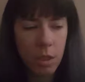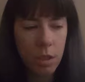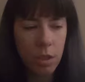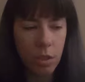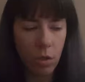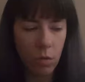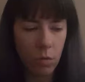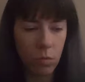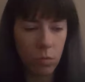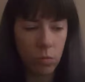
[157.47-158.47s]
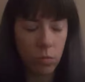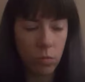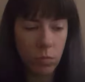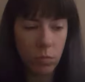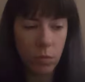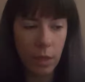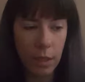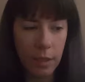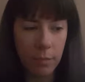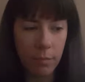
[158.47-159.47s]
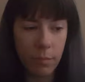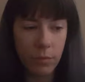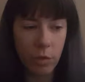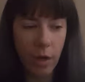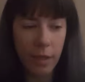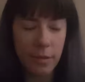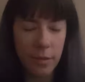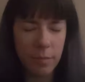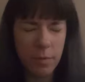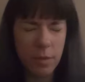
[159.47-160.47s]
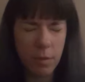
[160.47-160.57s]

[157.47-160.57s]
So trying to